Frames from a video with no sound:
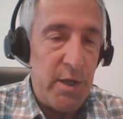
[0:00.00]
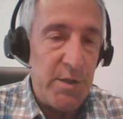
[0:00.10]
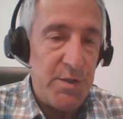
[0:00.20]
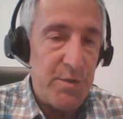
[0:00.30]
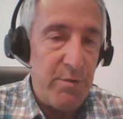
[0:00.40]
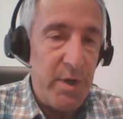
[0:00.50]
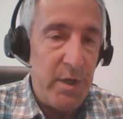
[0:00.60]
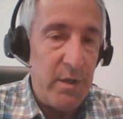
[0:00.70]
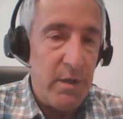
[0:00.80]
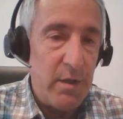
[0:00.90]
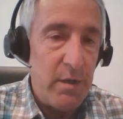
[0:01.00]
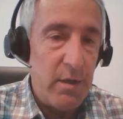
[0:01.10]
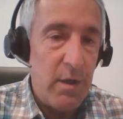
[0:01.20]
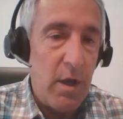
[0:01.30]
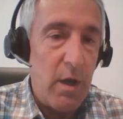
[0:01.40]
on the screen
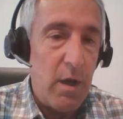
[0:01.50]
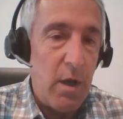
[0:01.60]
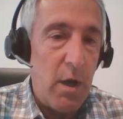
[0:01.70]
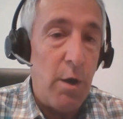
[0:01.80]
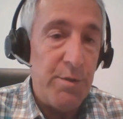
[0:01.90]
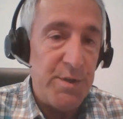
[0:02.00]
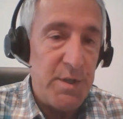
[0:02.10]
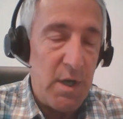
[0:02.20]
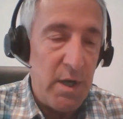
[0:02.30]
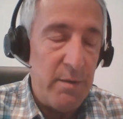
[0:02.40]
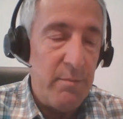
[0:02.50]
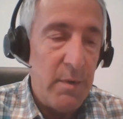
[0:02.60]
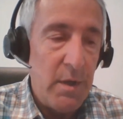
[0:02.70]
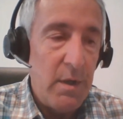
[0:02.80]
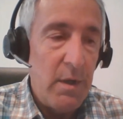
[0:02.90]
all the time,
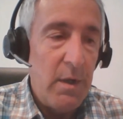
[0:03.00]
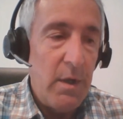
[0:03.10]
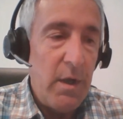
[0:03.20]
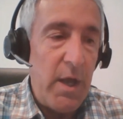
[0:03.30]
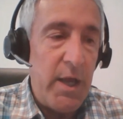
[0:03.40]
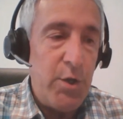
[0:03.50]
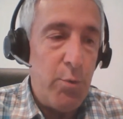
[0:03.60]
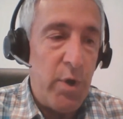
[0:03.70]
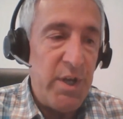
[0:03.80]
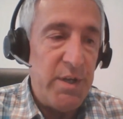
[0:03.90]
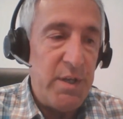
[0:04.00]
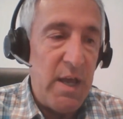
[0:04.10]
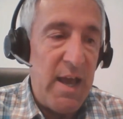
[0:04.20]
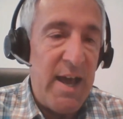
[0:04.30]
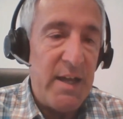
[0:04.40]
and you wanted to
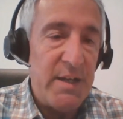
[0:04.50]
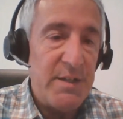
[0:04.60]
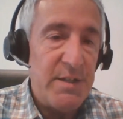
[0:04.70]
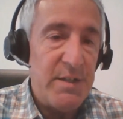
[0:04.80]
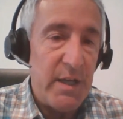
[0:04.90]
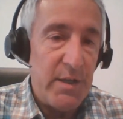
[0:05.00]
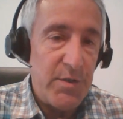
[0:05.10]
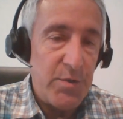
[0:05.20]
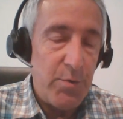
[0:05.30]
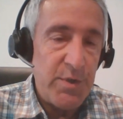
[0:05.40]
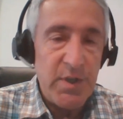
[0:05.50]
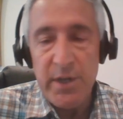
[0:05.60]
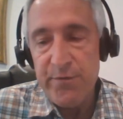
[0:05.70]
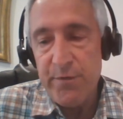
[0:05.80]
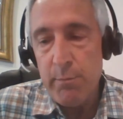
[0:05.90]
add a second source,
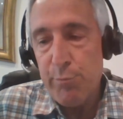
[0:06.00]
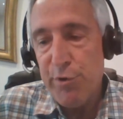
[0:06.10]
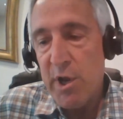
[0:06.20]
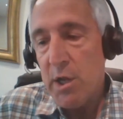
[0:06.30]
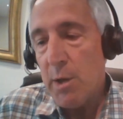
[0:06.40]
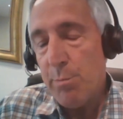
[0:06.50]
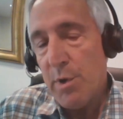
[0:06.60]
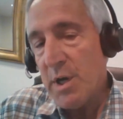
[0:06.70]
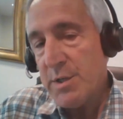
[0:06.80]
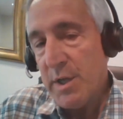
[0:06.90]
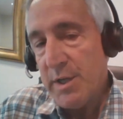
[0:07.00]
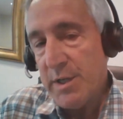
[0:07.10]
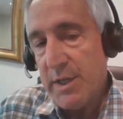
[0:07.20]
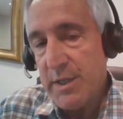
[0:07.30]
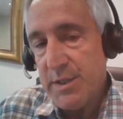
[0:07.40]
like from a breakout box on the
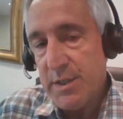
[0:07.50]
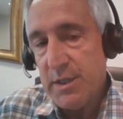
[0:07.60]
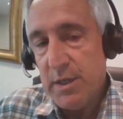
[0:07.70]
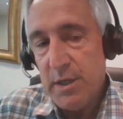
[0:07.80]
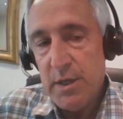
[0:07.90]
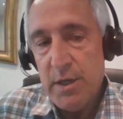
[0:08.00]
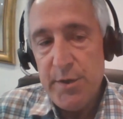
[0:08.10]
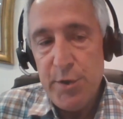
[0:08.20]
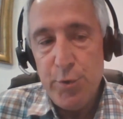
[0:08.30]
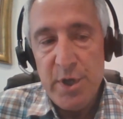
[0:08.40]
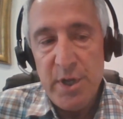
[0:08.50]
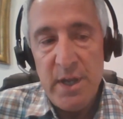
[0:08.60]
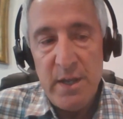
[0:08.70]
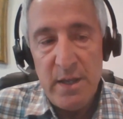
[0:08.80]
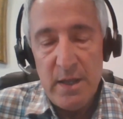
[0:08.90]
desk, you can.